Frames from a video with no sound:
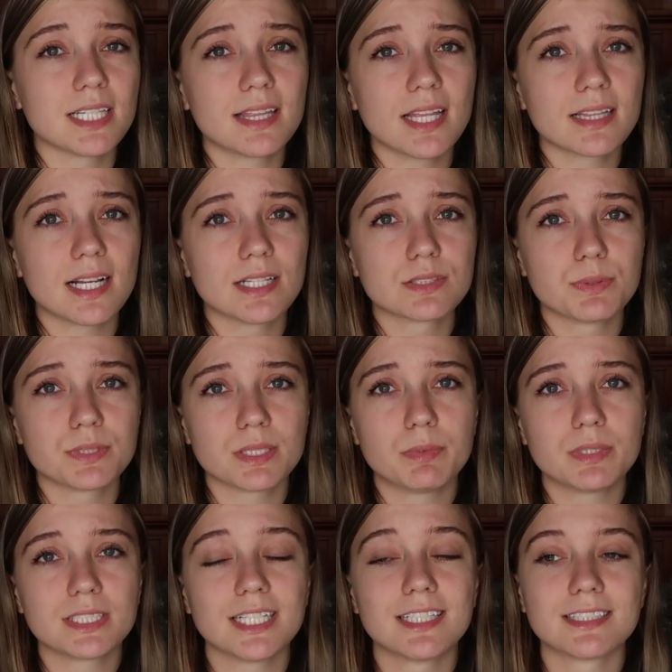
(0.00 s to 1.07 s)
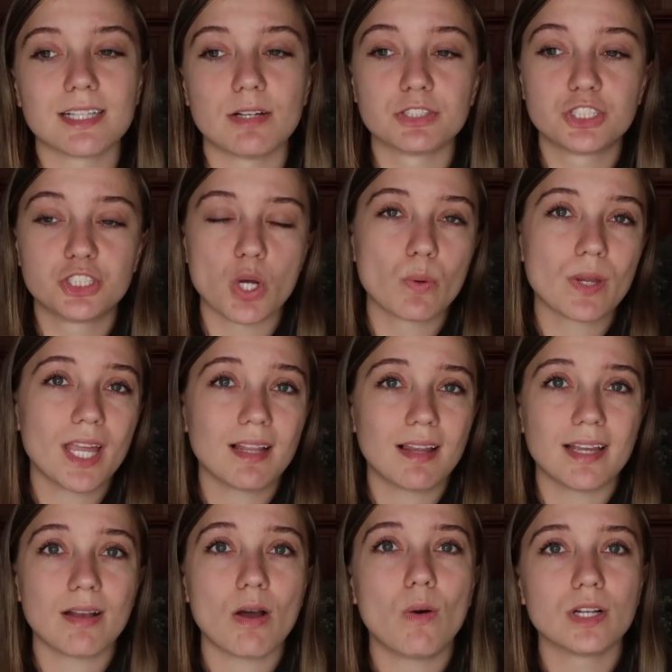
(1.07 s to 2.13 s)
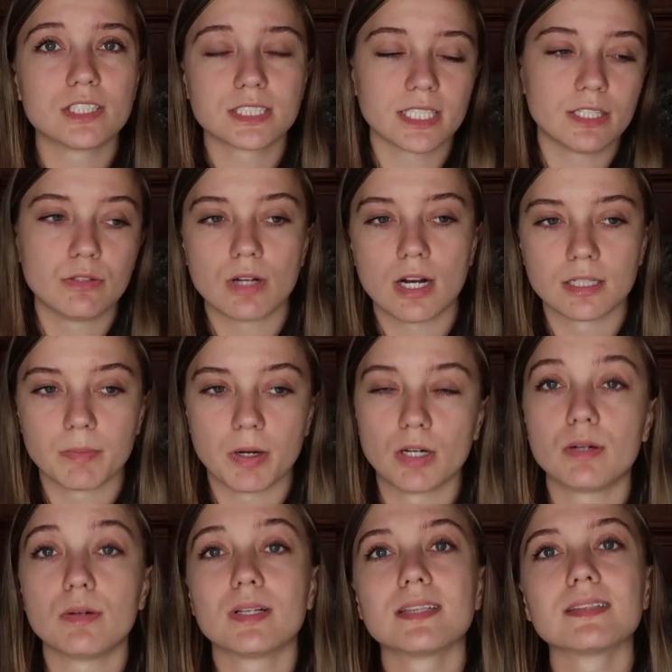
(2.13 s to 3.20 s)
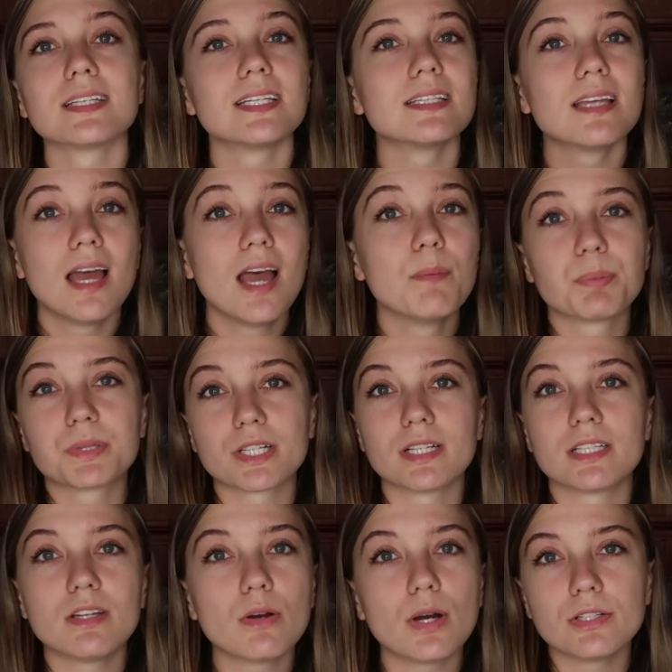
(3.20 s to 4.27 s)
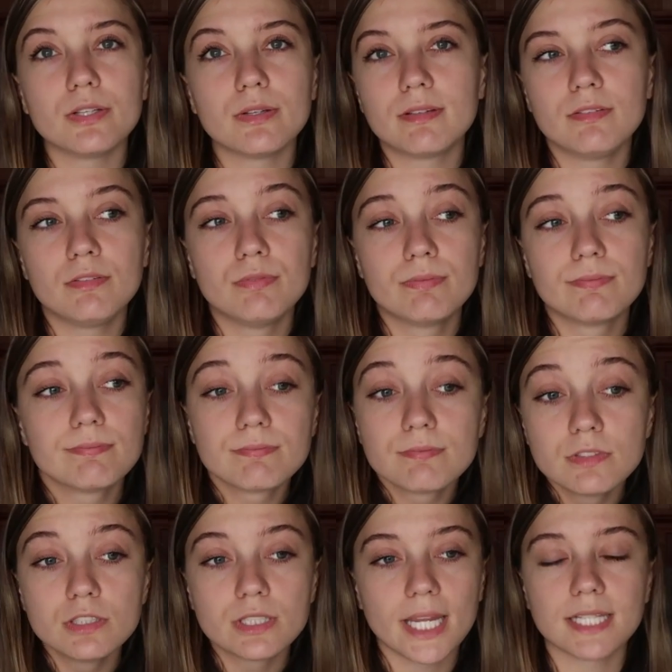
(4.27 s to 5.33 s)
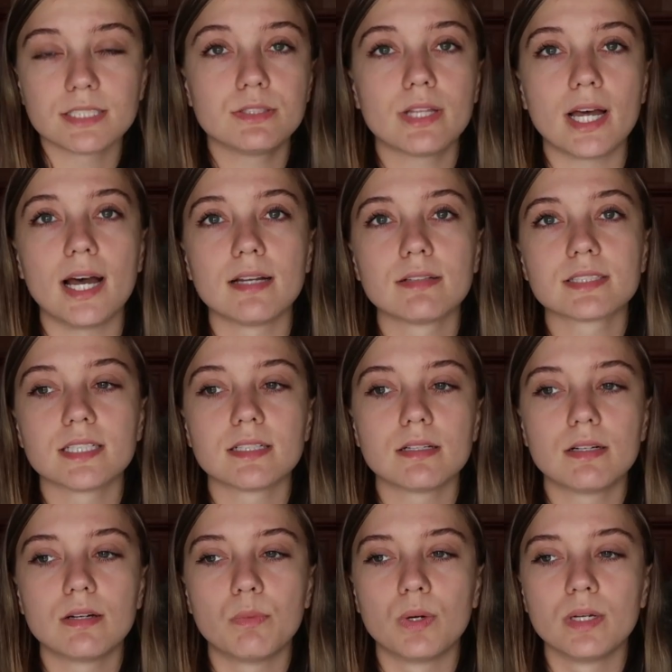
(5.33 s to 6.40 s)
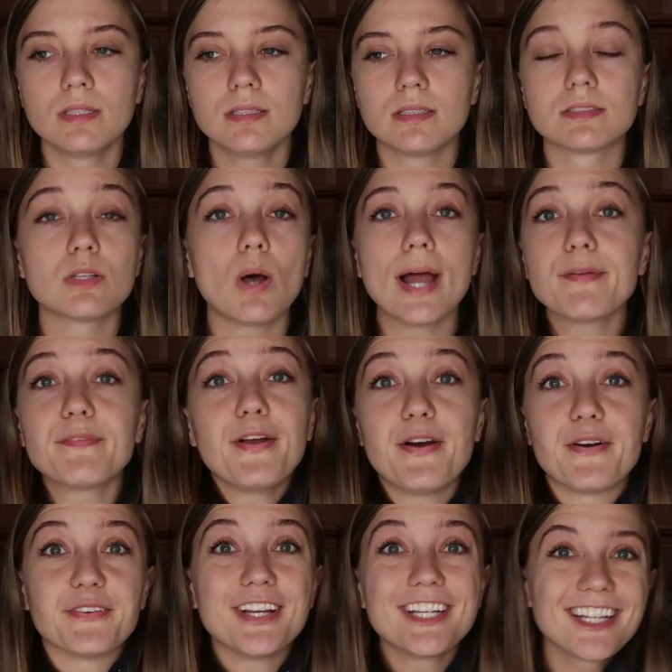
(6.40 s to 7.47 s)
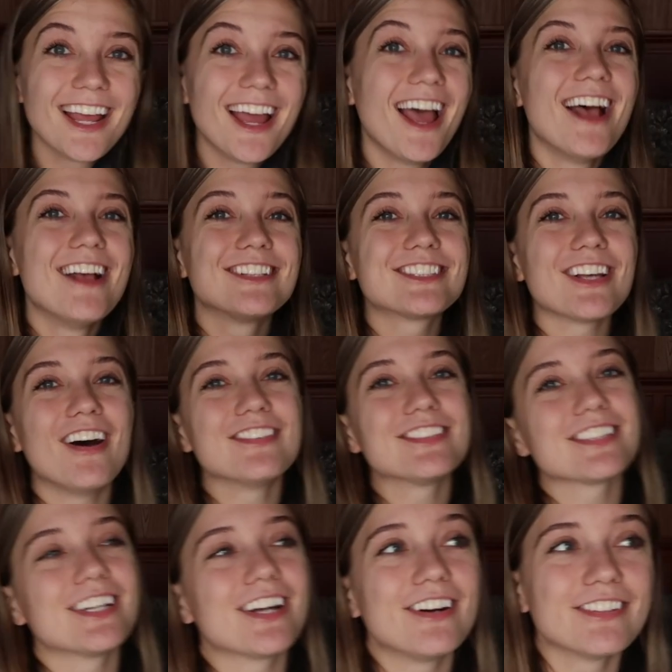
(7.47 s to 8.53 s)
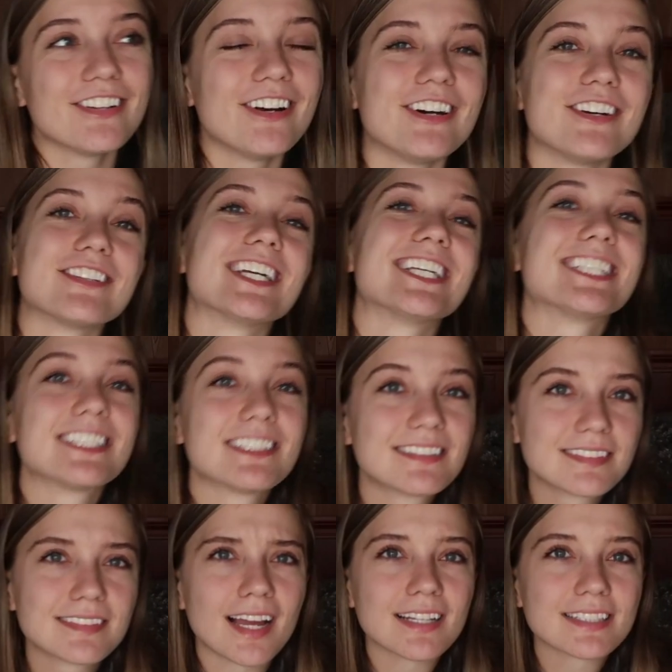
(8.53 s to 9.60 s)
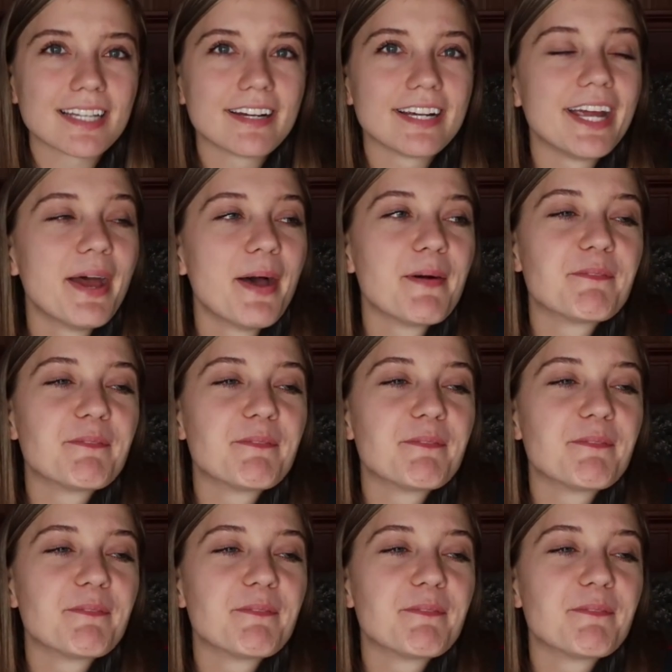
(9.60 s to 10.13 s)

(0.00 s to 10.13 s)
I think that's what someone said, because I was joking like, oh, I'll just get a new car tomorrow, and like, but they're like, no, you can't do that. I was like, what? So I don't know, like, so I'm just like, oh no, like, this is kind of scary.